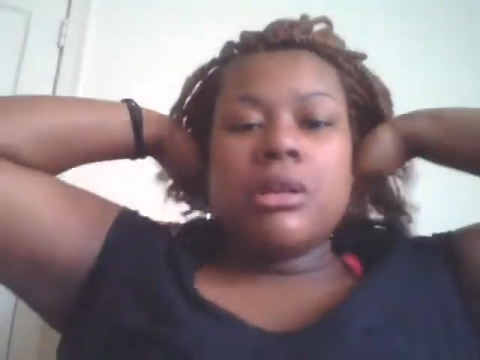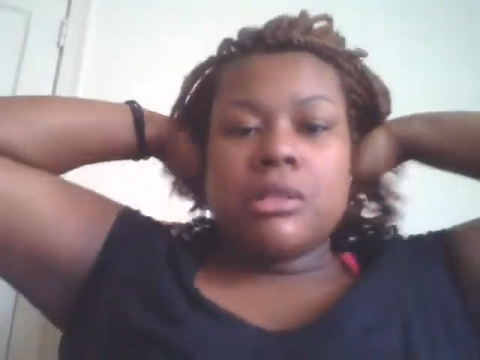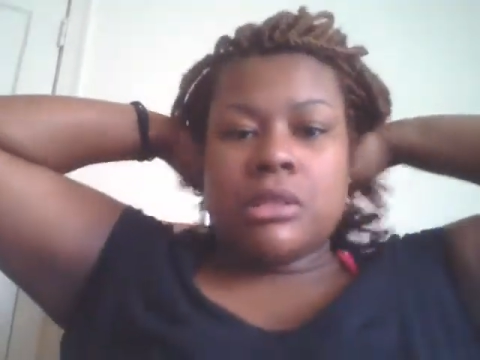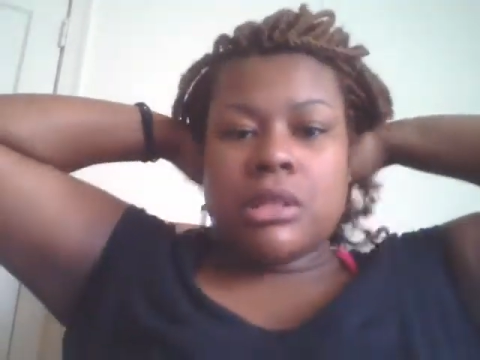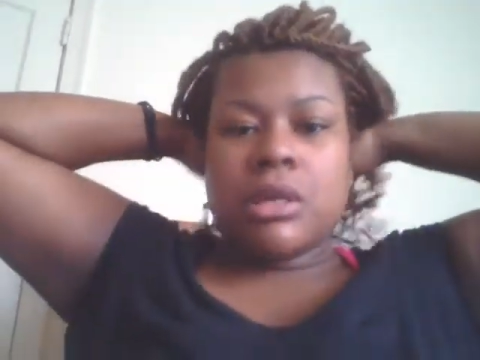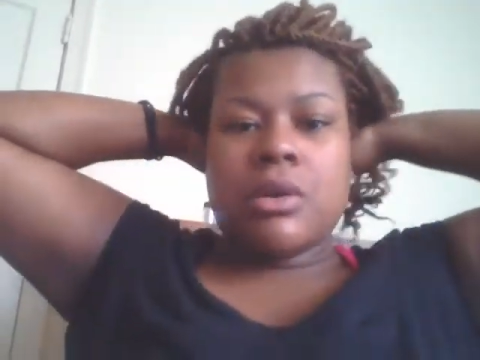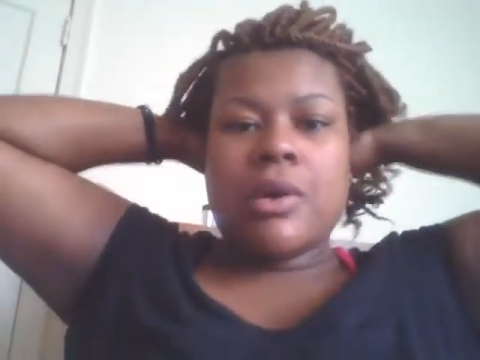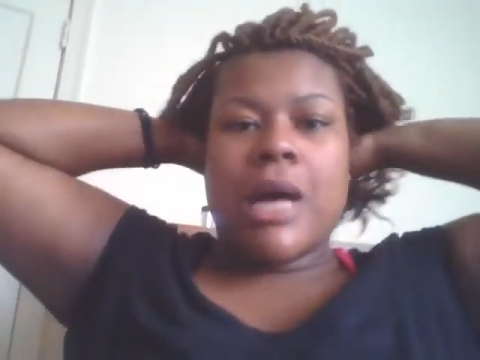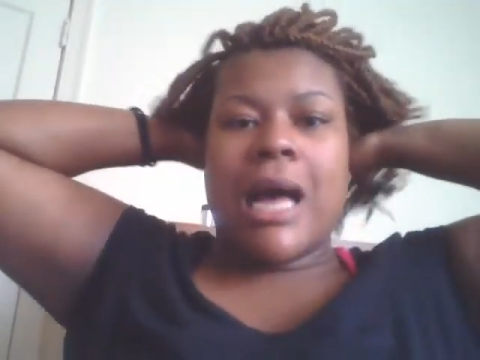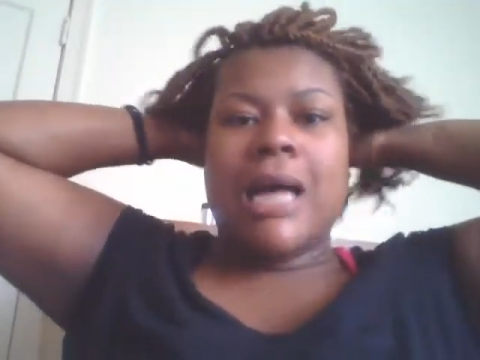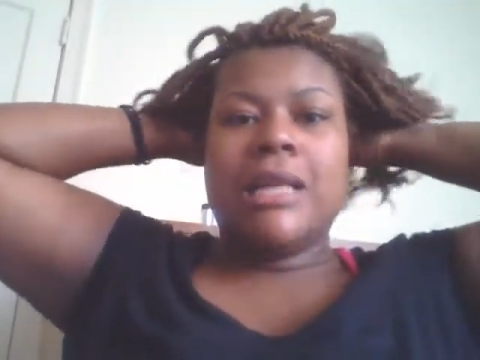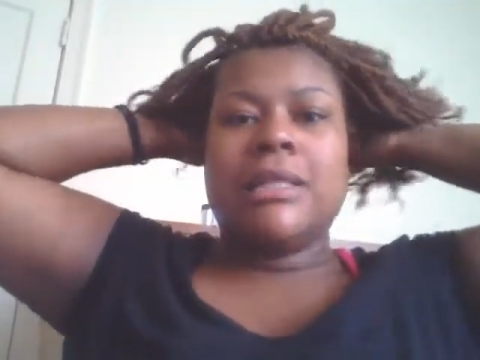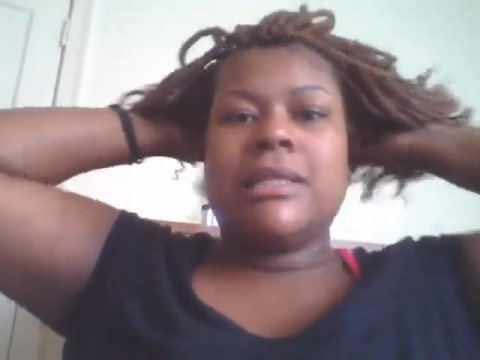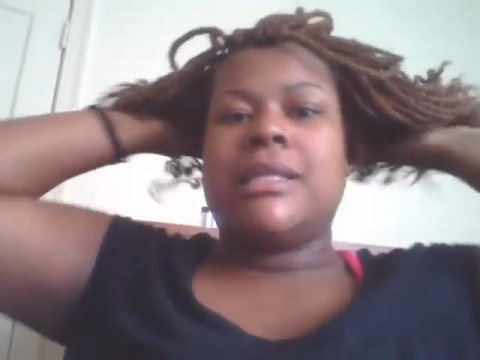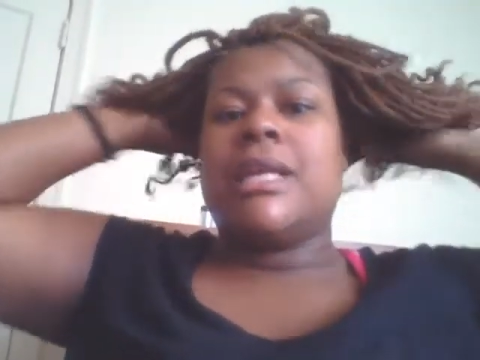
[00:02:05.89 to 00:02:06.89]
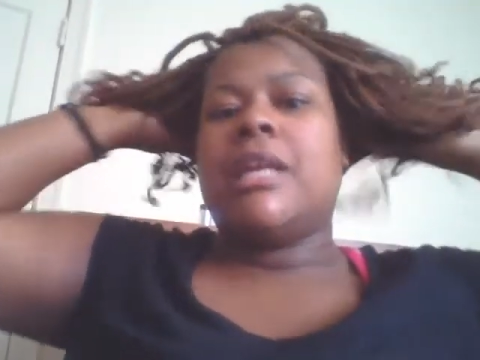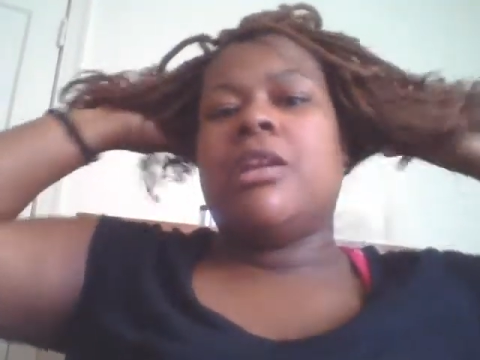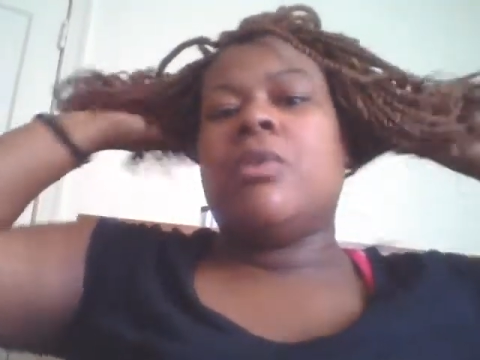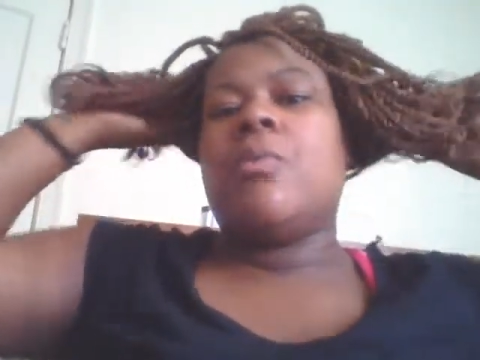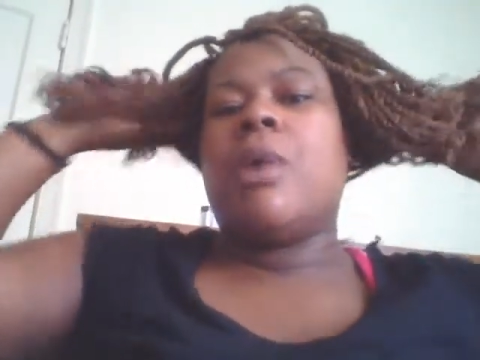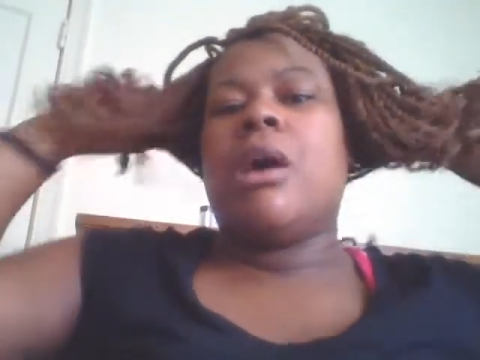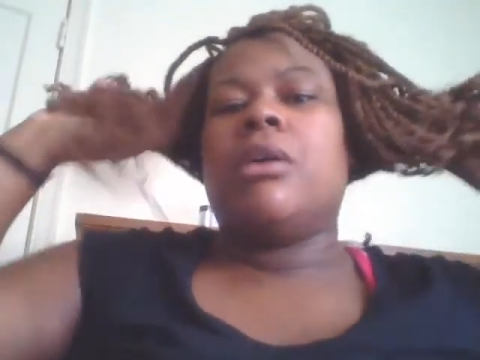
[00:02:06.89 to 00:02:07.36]
So I understand
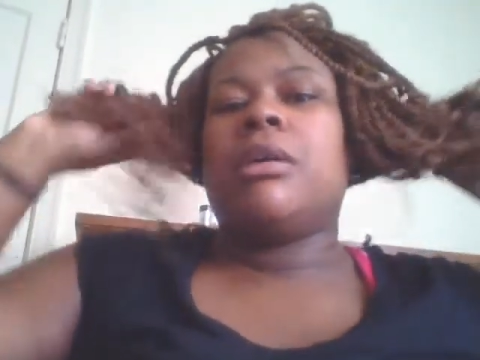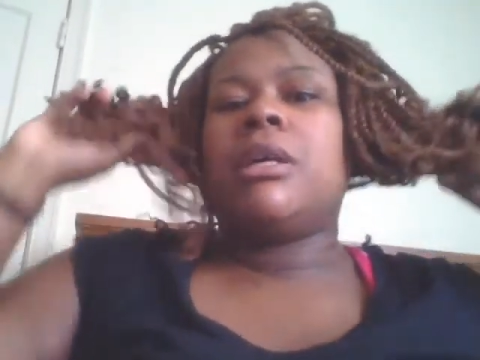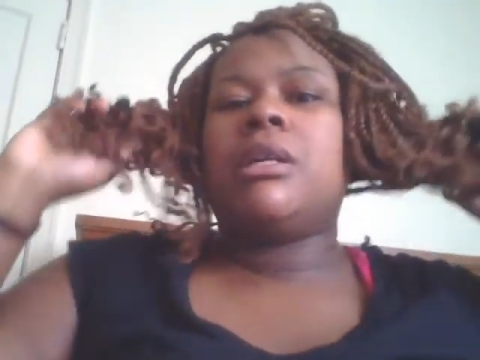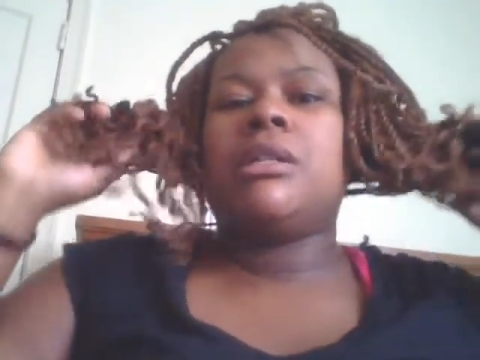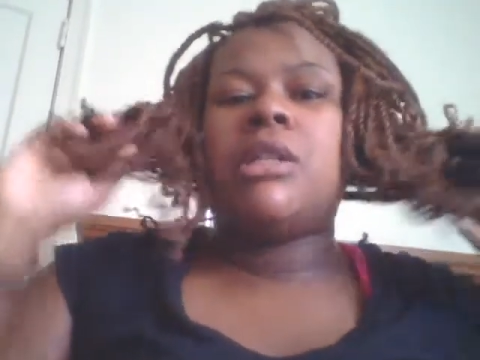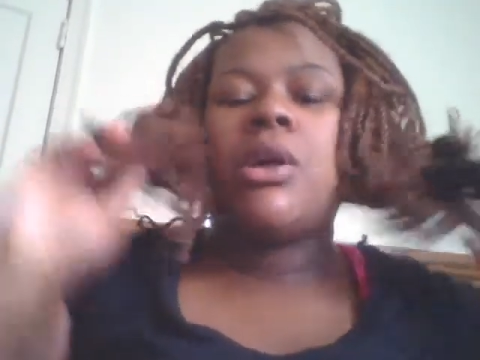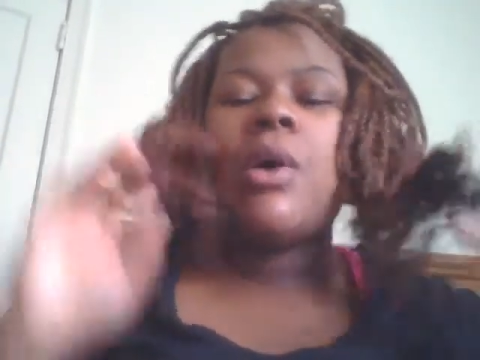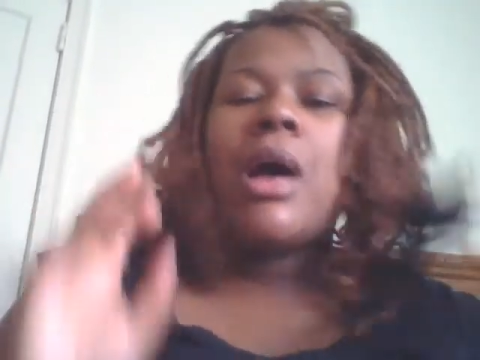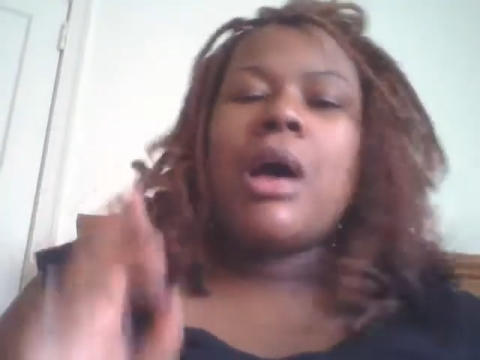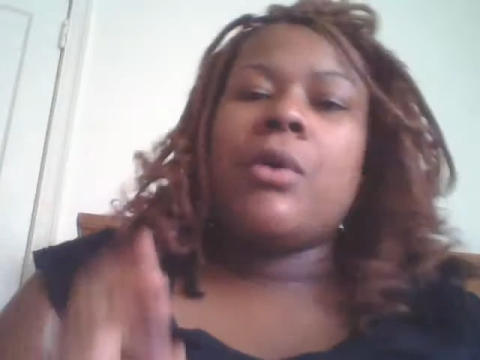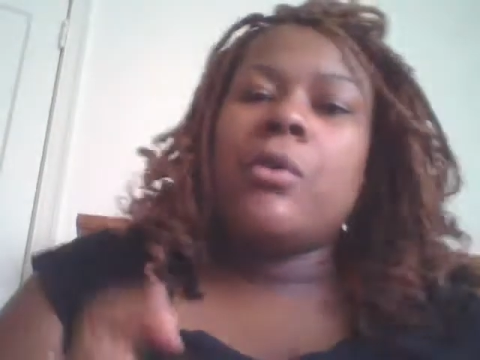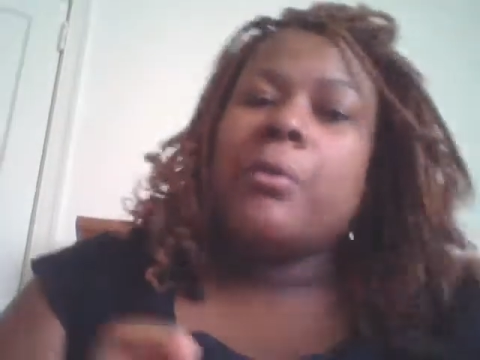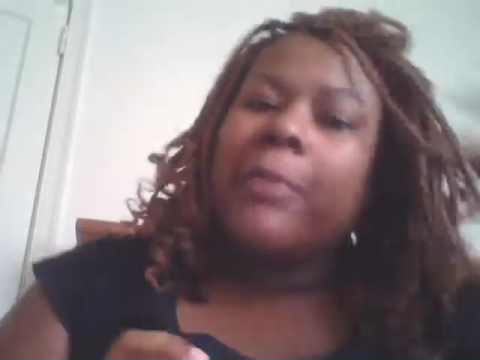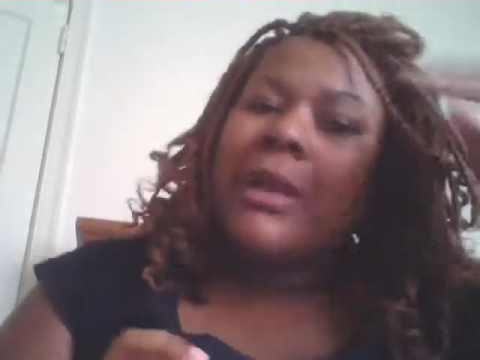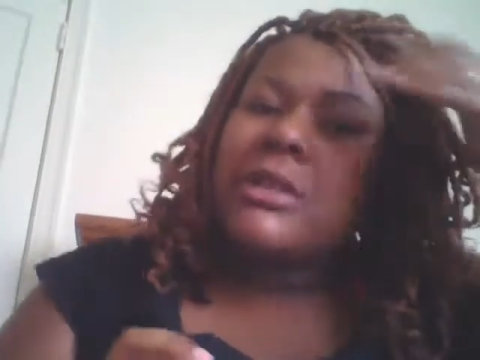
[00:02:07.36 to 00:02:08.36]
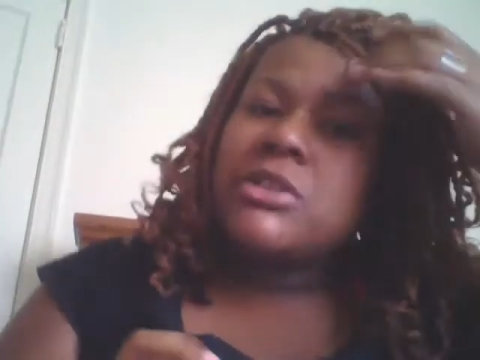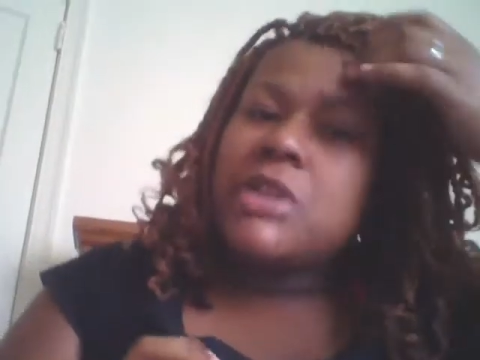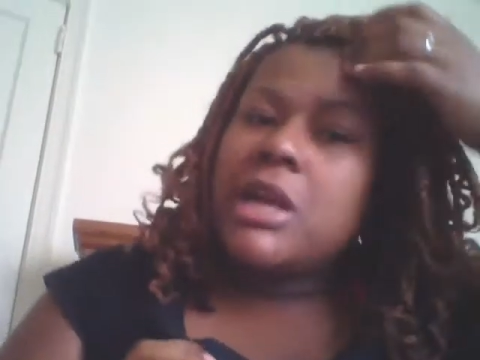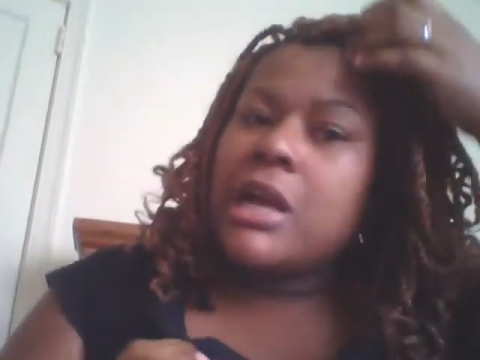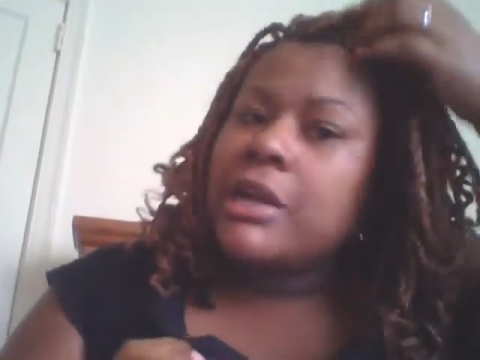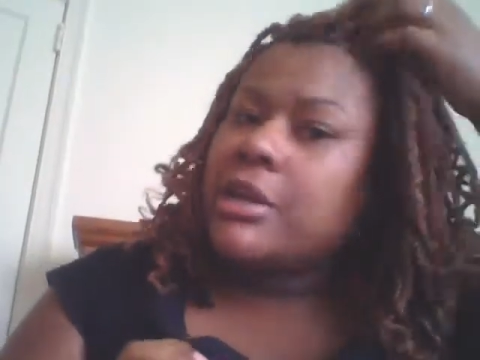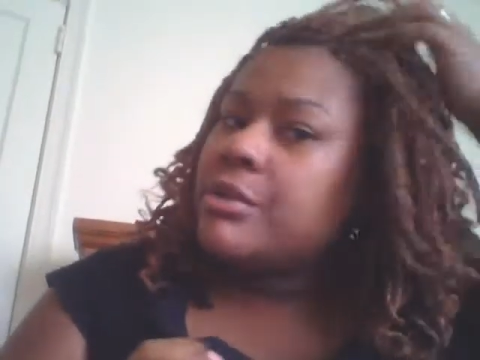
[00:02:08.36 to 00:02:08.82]
the walking, so I will make sure
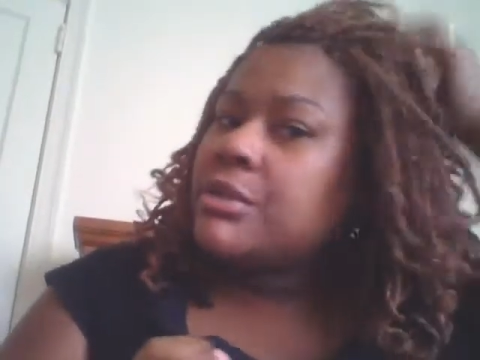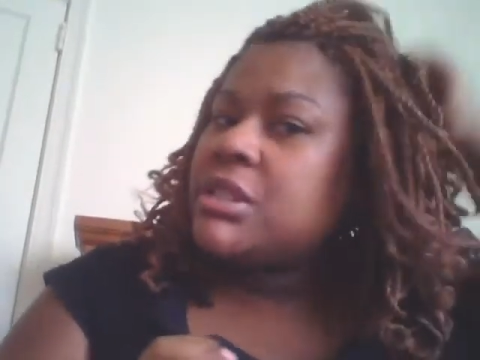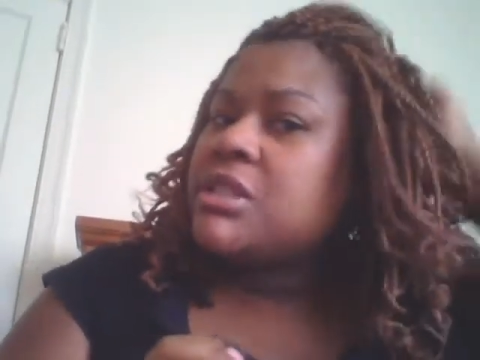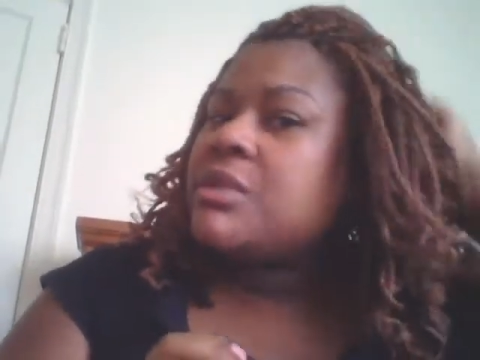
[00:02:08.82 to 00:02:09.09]
I don't